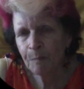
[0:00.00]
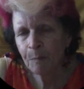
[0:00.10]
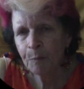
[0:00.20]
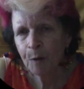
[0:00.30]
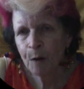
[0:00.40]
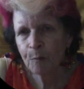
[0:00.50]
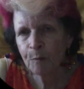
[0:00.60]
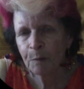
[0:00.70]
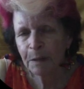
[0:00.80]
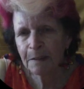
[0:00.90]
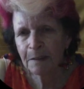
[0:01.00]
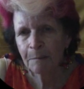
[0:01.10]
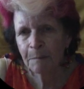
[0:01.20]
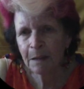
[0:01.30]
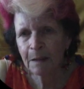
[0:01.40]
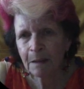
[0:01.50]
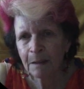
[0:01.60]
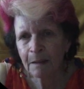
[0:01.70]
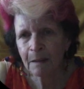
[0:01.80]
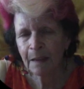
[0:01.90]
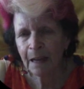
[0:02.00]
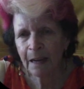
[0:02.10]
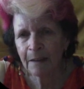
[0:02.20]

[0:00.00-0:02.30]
probably something that